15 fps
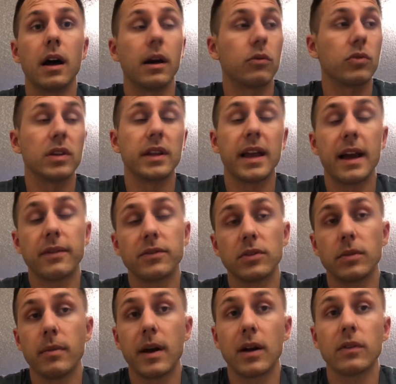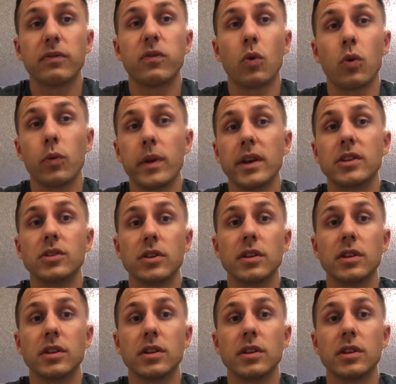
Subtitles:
Really after about 4 weeks,